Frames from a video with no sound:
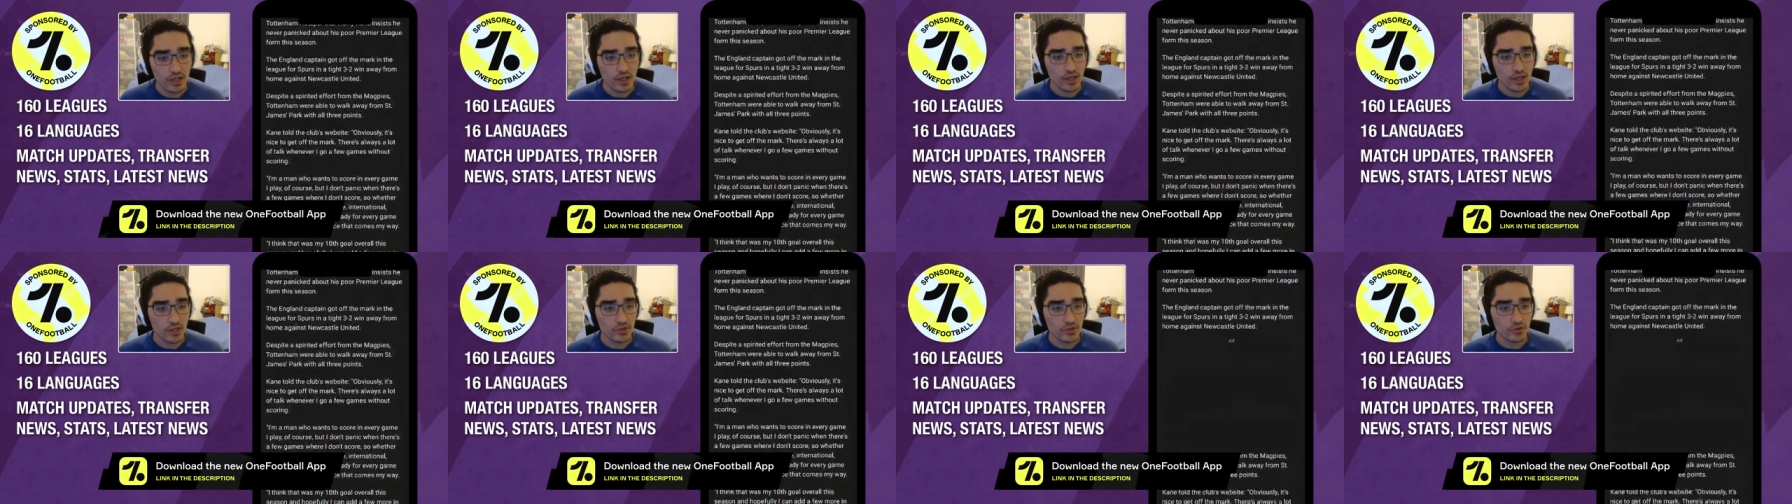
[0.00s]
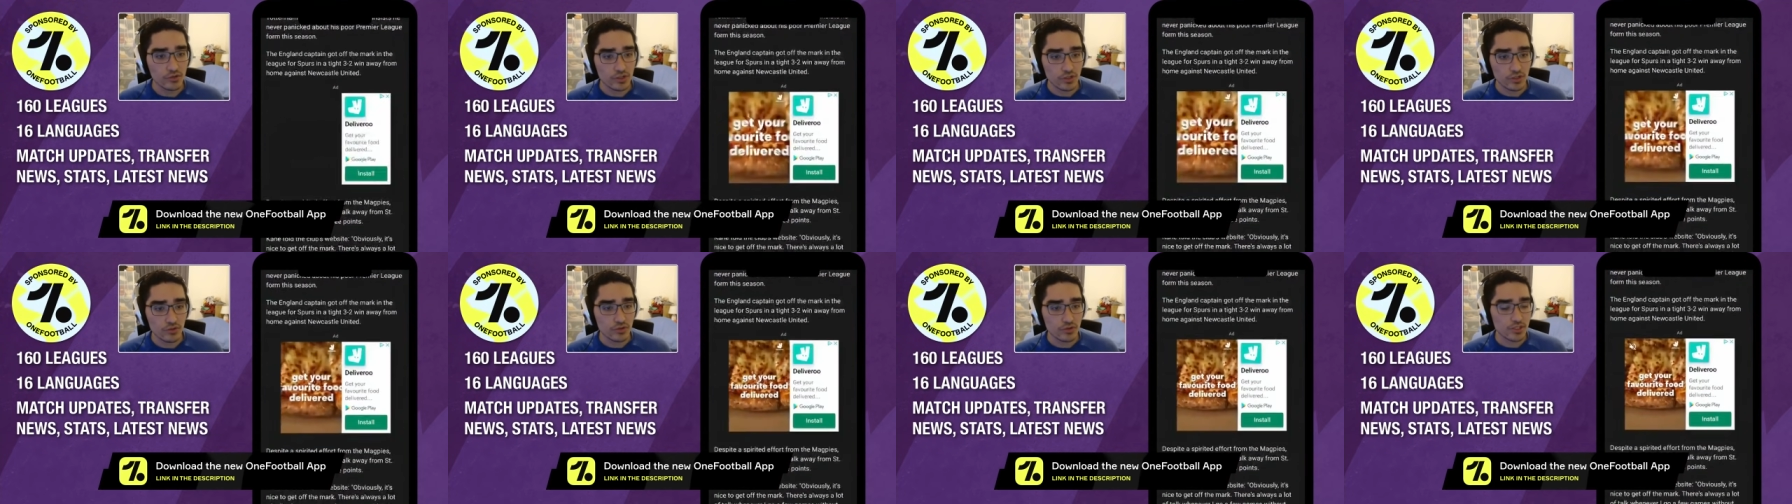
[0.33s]
You
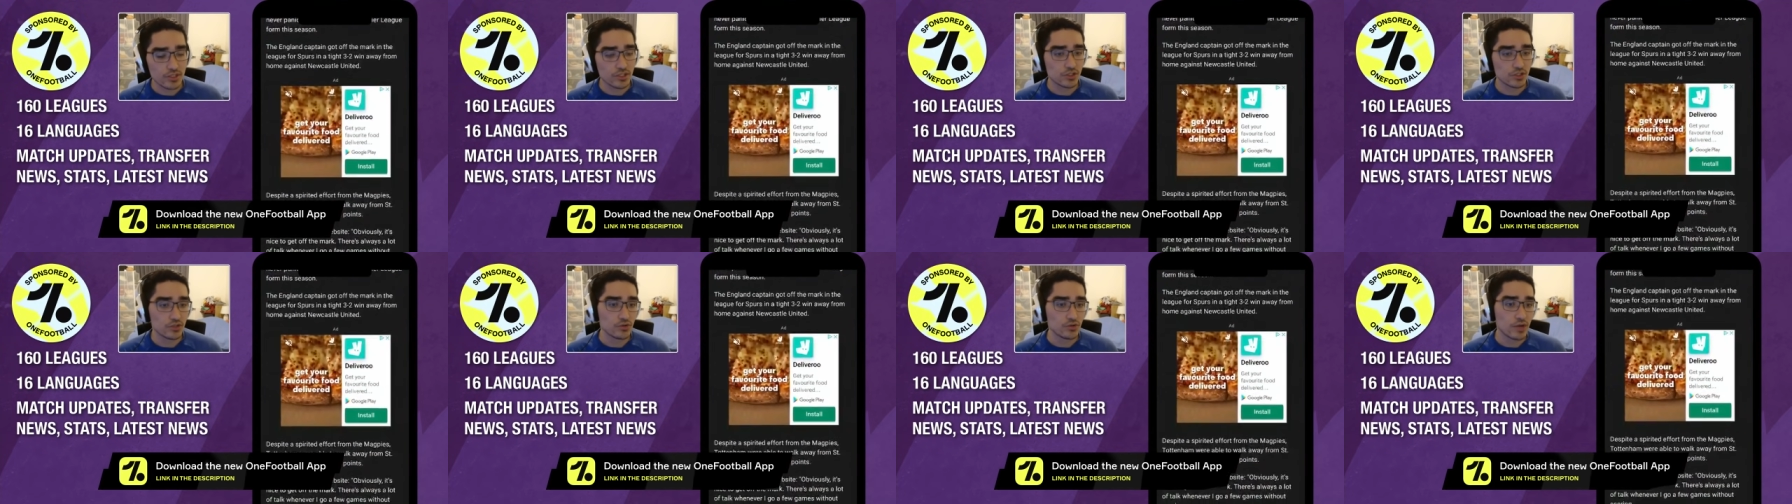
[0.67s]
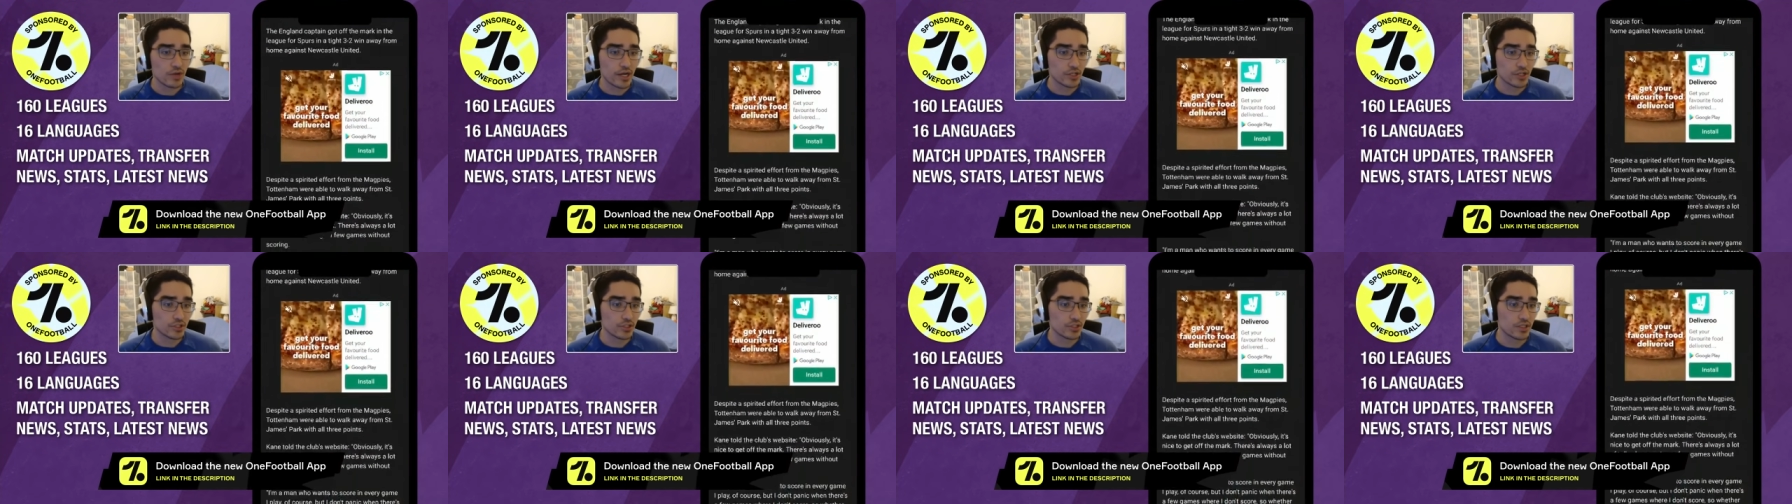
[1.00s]
can use it to
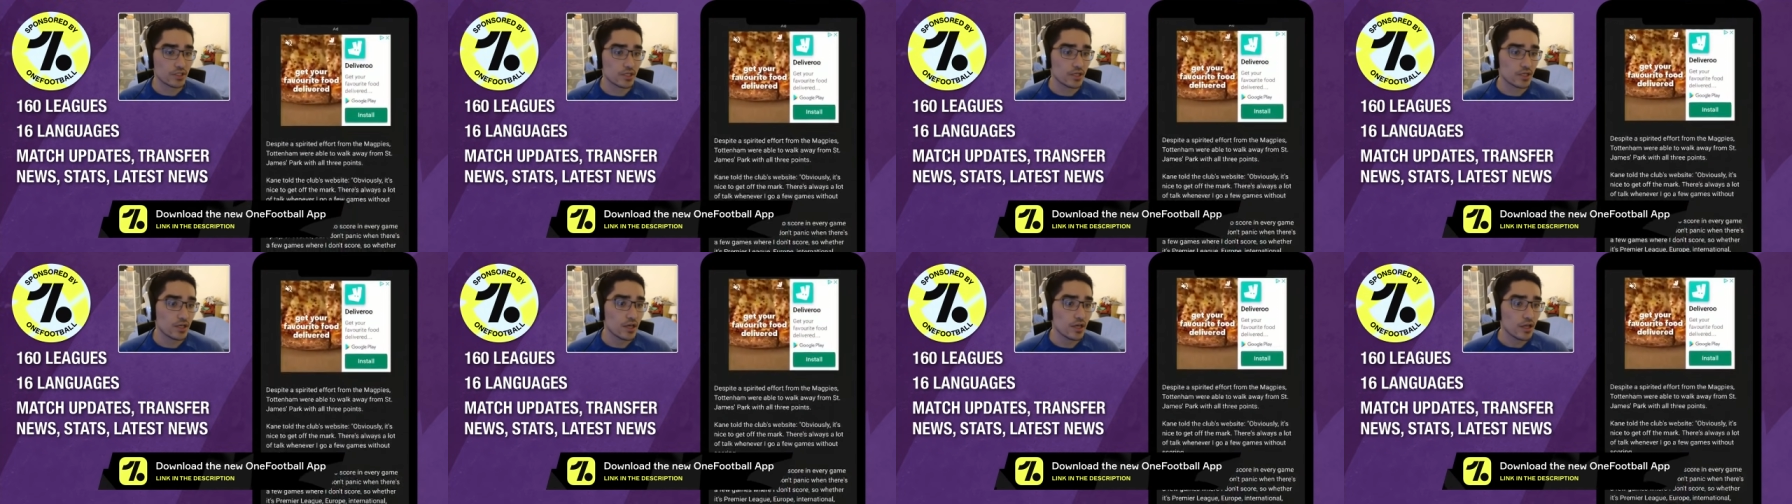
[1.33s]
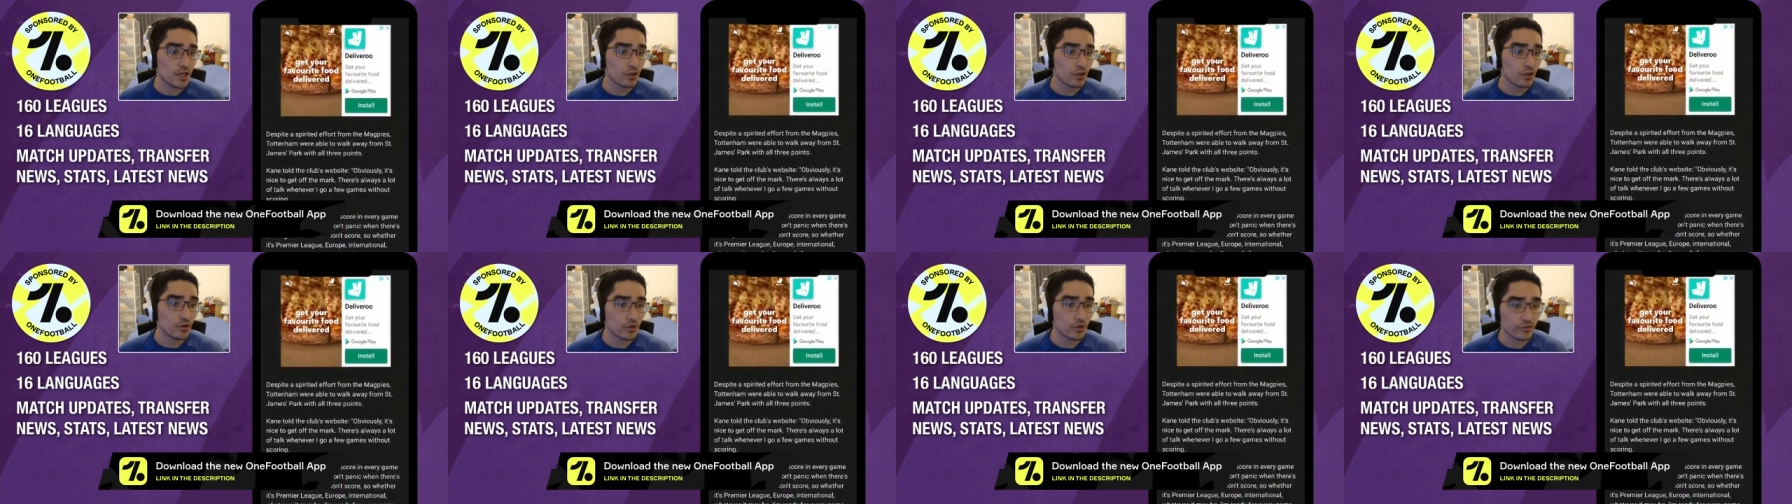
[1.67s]
actually
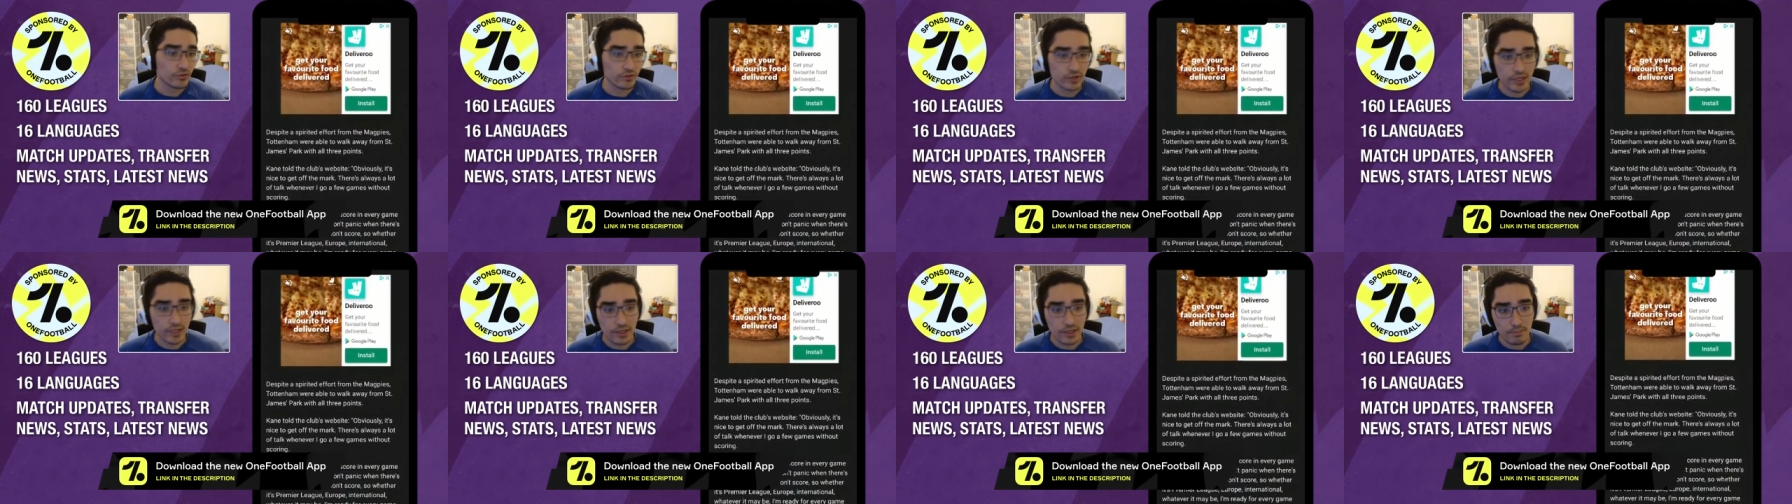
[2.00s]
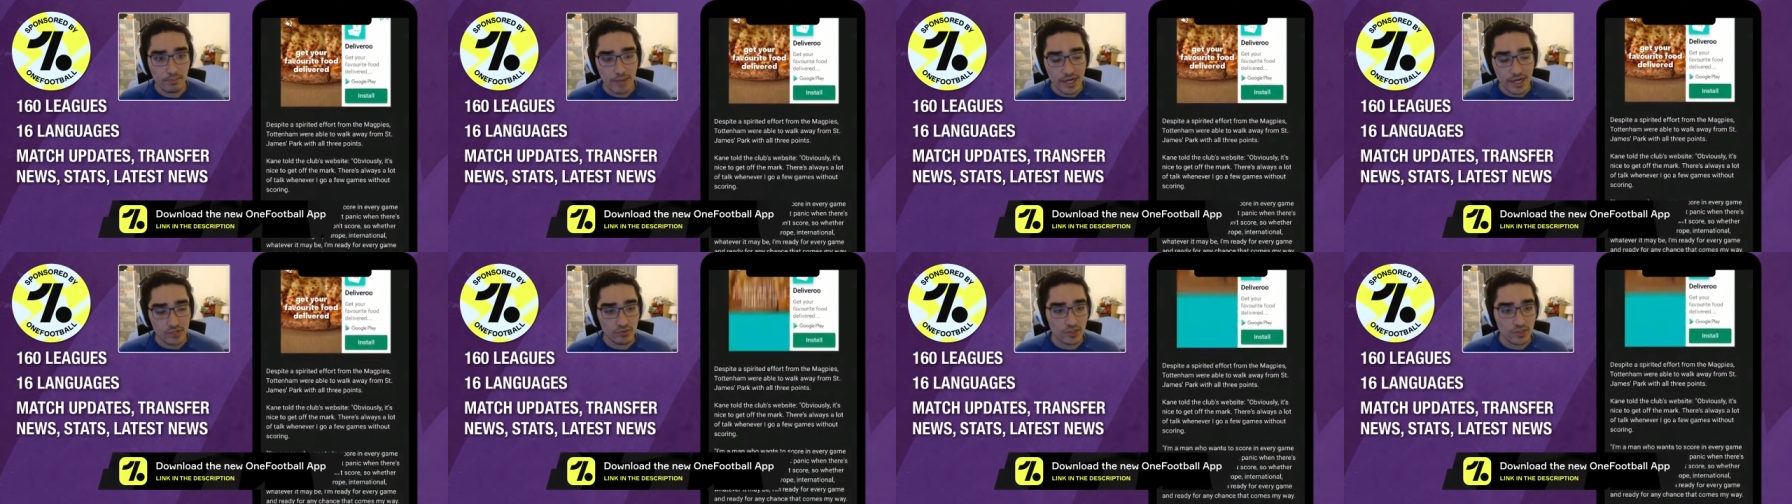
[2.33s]
look for kind of
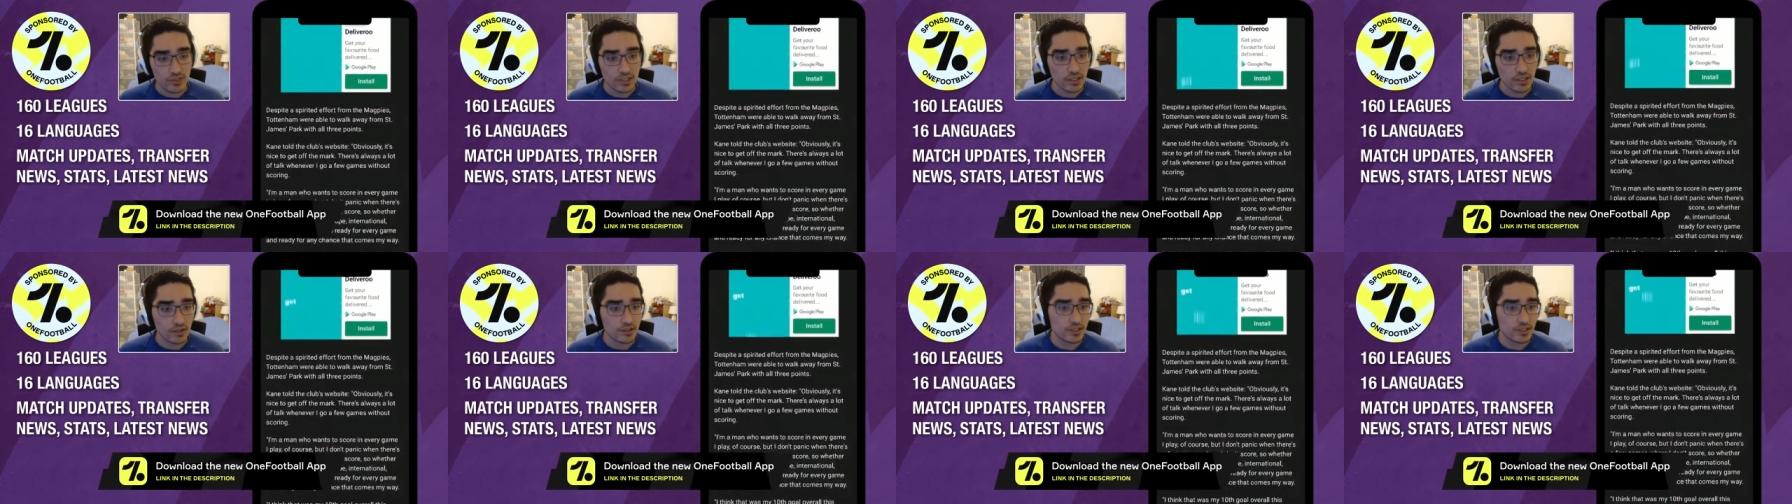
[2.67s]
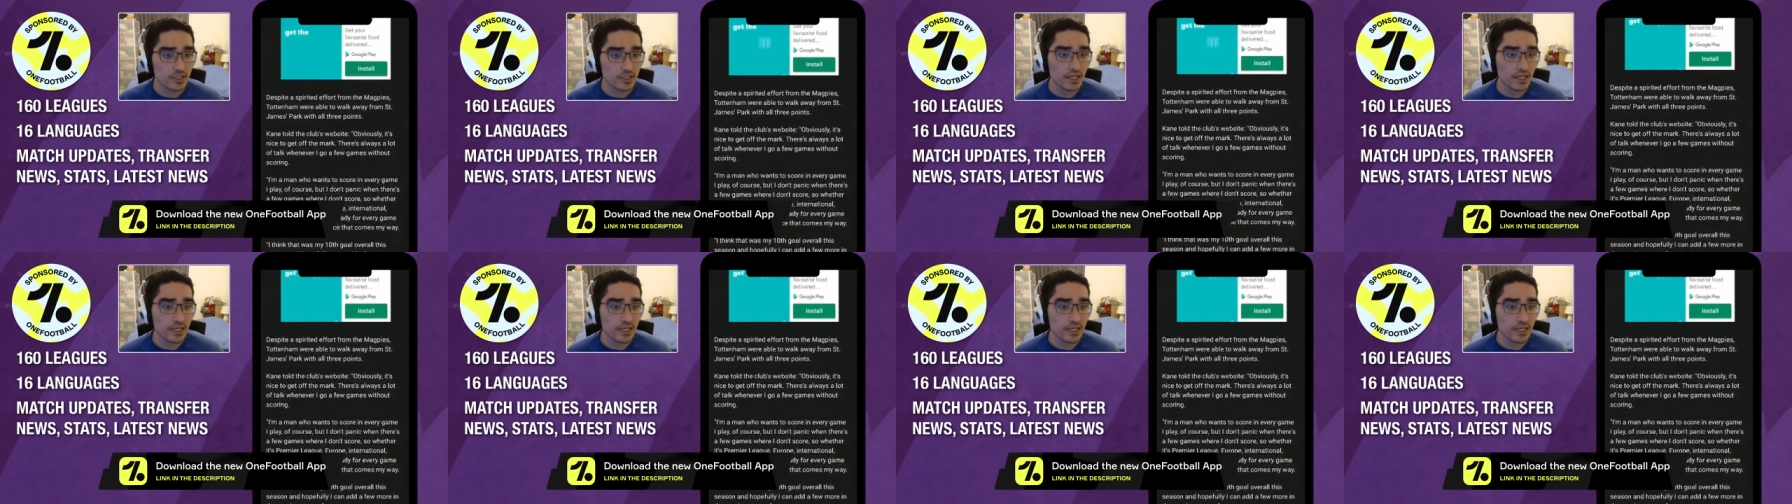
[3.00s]
match results,